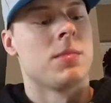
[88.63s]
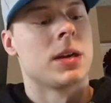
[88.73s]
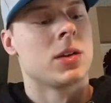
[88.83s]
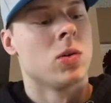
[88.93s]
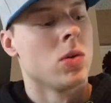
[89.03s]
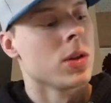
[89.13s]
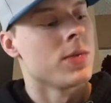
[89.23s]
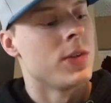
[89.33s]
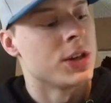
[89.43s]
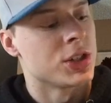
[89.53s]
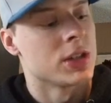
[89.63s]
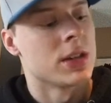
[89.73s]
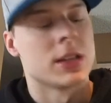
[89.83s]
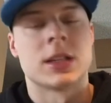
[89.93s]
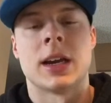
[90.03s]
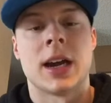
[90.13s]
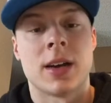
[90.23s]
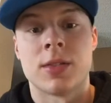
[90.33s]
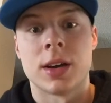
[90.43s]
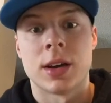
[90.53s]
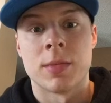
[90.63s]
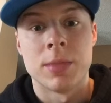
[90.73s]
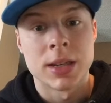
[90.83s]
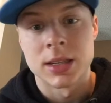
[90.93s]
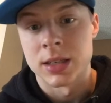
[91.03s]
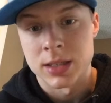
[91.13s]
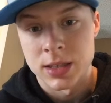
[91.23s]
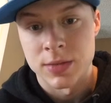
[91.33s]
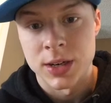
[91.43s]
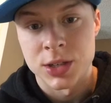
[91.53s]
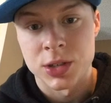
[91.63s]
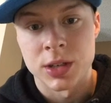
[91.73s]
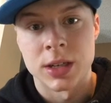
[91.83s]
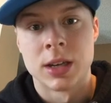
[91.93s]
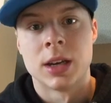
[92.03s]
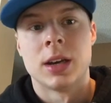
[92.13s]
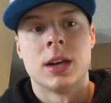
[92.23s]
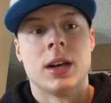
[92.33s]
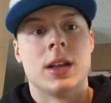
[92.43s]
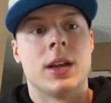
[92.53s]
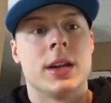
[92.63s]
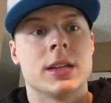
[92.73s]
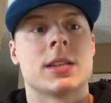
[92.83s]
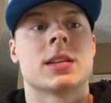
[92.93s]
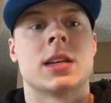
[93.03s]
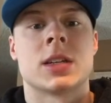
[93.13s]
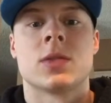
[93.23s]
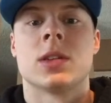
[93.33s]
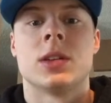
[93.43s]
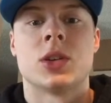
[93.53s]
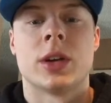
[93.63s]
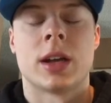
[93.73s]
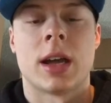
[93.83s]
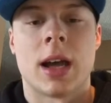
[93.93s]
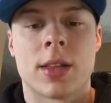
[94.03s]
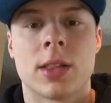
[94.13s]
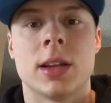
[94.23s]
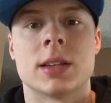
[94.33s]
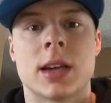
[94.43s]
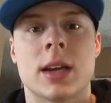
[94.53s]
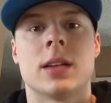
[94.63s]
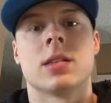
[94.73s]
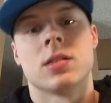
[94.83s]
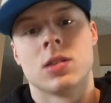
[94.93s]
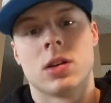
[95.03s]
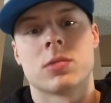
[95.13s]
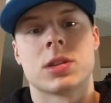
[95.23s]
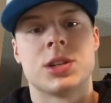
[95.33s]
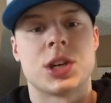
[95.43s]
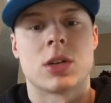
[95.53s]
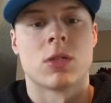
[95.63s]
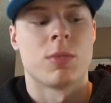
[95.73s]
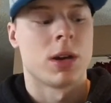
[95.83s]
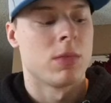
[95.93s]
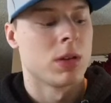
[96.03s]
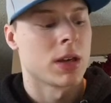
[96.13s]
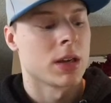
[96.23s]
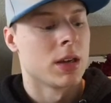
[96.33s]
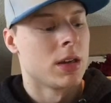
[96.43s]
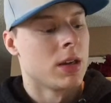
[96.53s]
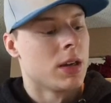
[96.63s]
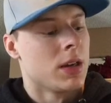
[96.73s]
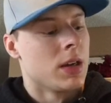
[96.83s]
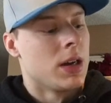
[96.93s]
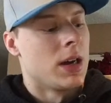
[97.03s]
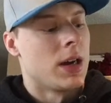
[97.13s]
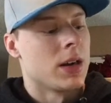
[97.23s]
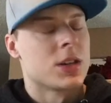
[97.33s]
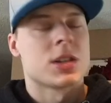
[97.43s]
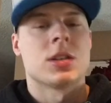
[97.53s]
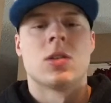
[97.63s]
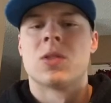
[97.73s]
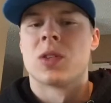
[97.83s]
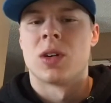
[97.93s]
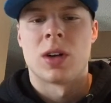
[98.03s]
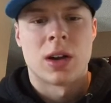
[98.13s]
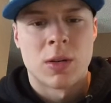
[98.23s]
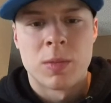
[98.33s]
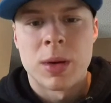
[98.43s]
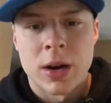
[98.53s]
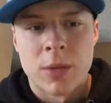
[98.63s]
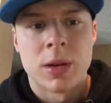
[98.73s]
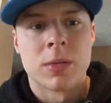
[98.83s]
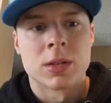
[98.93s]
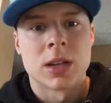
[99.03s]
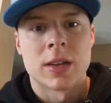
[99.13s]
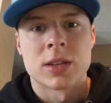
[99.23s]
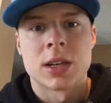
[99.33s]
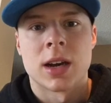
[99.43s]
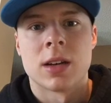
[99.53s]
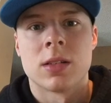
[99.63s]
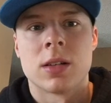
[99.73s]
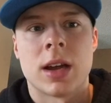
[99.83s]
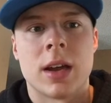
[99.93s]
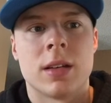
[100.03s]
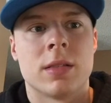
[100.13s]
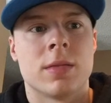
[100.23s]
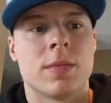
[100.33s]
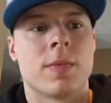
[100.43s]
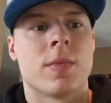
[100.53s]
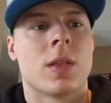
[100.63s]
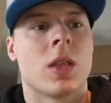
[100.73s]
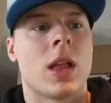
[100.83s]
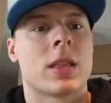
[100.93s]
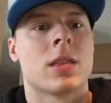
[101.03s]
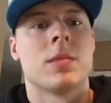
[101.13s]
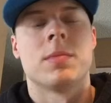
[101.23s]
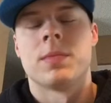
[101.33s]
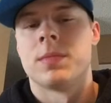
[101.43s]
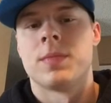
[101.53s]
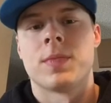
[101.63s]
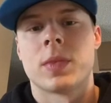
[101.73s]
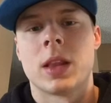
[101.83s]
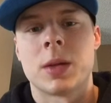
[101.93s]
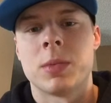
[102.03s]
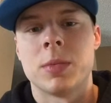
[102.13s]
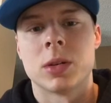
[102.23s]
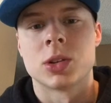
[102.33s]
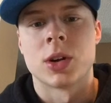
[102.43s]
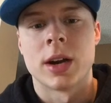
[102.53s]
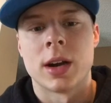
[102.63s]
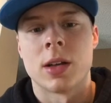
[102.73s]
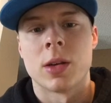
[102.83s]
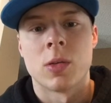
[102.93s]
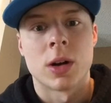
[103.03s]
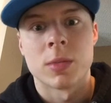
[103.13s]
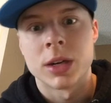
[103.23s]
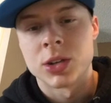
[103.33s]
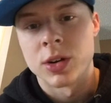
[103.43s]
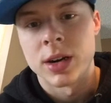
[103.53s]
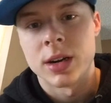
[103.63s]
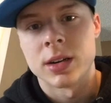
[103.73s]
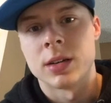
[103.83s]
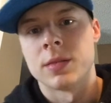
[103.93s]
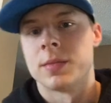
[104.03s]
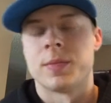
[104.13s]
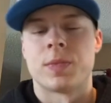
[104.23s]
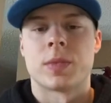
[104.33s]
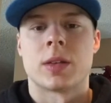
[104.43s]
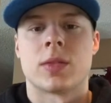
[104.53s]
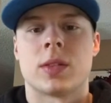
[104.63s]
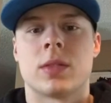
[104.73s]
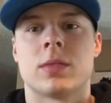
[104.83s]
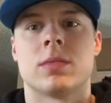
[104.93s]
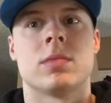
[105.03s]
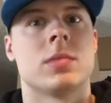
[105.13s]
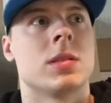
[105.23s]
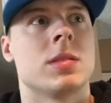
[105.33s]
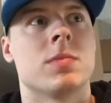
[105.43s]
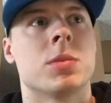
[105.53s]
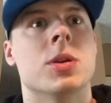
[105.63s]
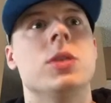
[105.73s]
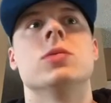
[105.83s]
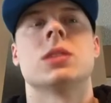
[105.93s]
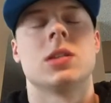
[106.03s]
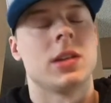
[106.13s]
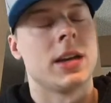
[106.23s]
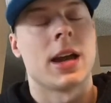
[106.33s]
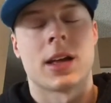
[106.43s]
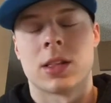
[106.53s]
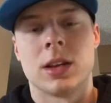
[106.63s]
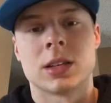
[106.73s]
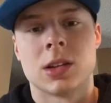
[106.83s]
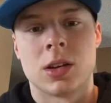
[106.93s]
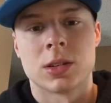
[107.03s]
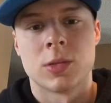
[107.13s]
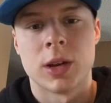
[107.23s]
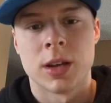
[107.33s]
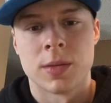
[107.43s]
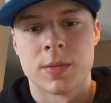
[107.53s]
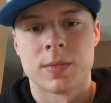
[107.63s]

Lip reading: My goal and vision is to have a business eventually that is successful in training athletes and, along with the general public, just to overall help better people's lifestyle and let people train how they want to be trained and produce elite athletes along the way.